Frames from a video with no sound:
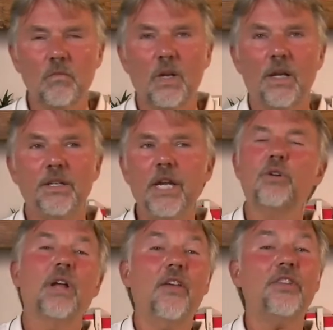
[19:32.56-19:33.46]

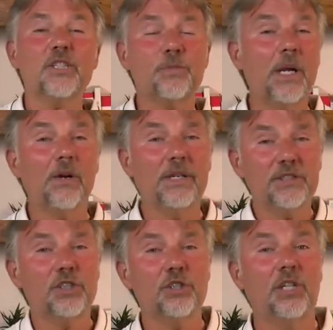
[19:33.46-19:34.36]
Near-death
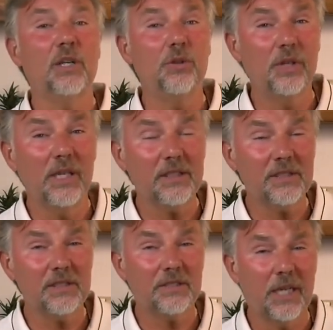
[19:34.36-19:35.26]
experiences do
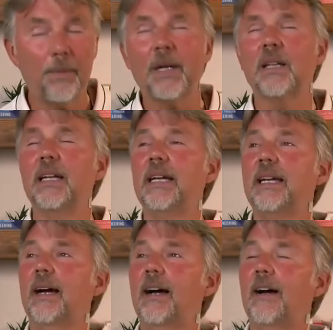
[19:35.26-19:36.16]
this. Typically,
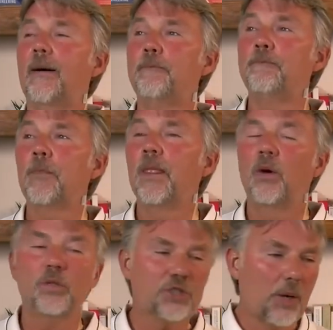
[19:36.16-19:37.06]

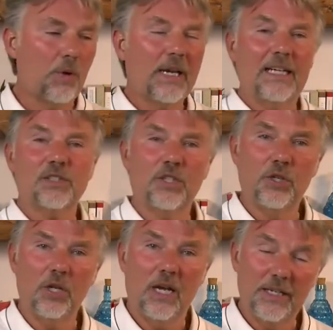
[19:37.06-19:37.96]
when someone has a
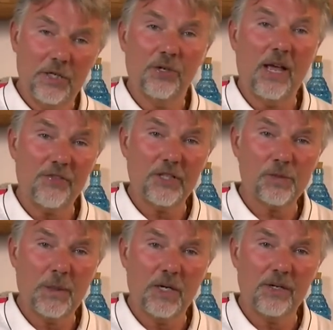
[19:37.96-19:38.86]
near-death
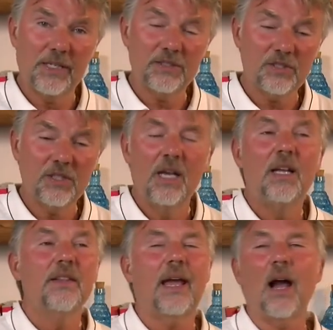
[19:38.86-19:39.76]
experience,
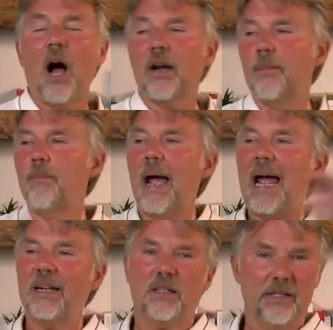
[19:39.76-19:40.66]
they
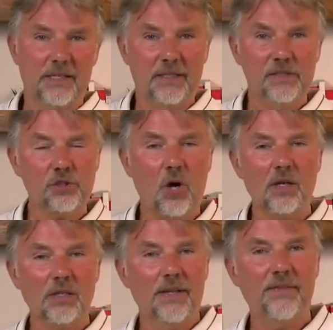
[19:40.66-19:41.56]
automatically
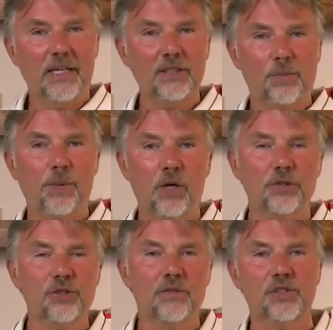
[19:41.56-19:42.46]
start living as a
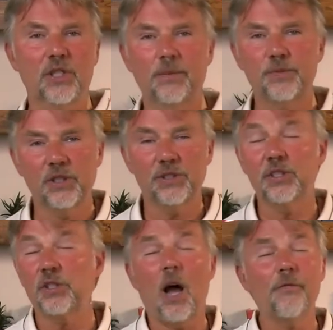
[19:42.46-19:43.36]
person of substance.
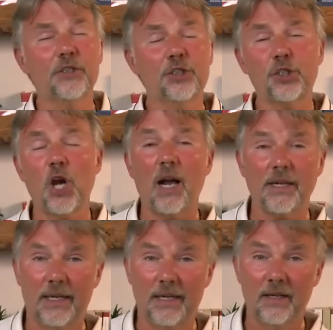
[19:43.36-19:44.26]
It's often
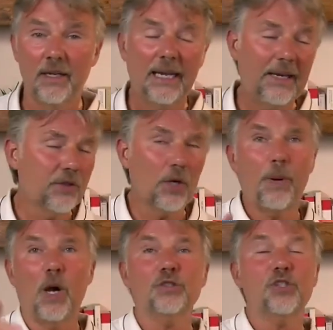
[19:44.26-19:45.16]
shocking. Even their
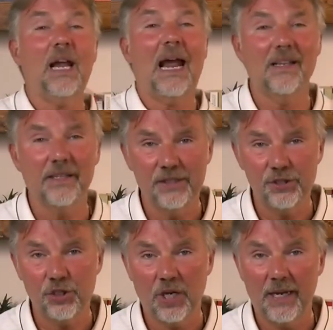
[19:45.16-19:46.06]
personalities
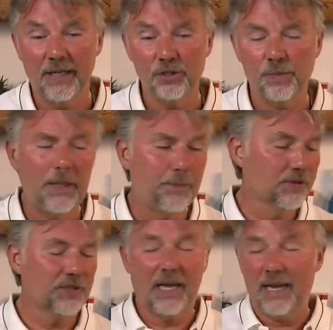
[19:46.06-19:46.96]
change. People
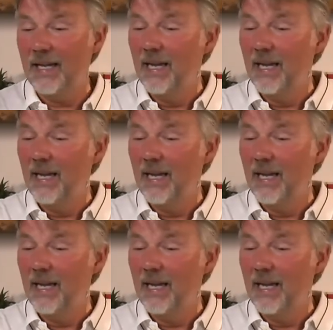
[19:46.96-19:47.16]
say